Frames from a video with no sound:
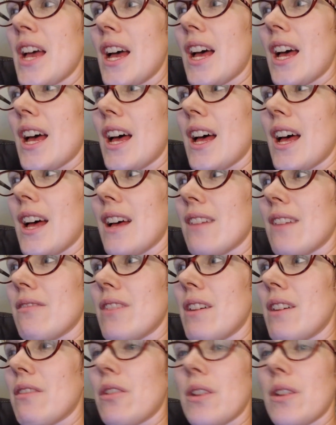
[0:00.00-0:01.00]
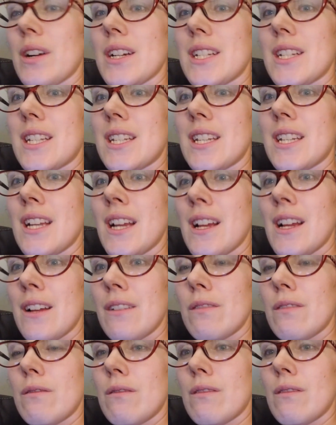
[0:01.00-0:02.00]
Um, of course,
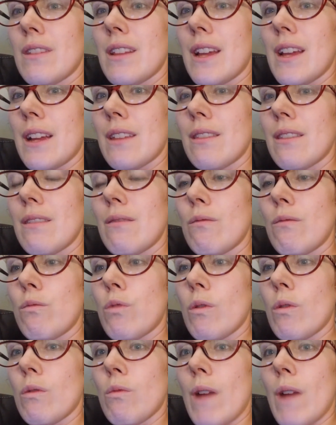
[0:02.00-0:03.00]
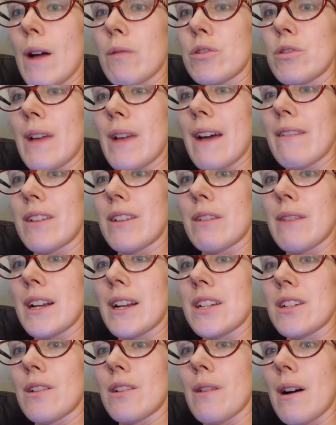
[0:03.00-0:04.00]
like well why would you have any
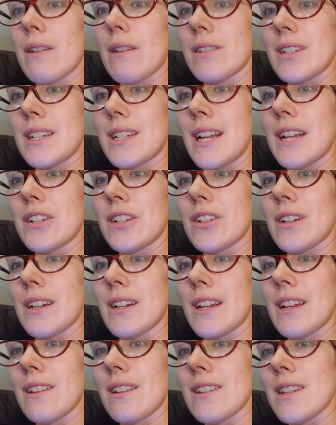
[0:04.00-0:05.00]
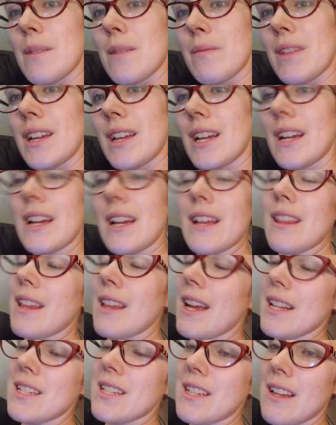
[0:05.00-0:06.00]
right to go out into nature and kill something
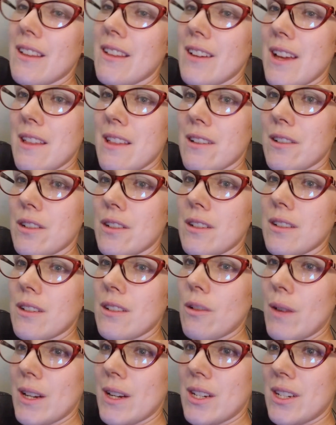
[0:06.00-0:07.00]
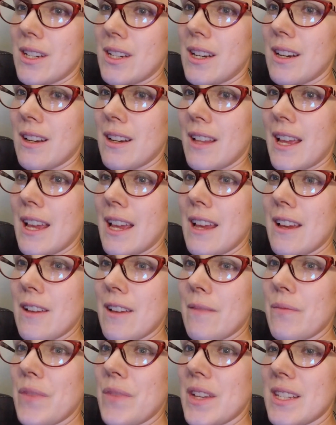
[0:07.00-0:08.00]
that's another ethical question like
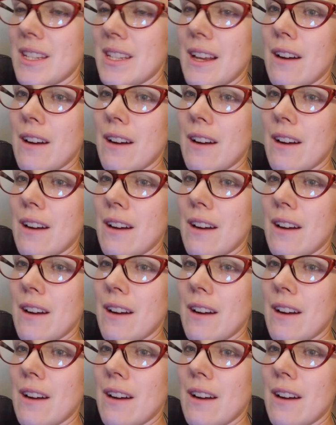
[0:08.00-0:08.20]
it's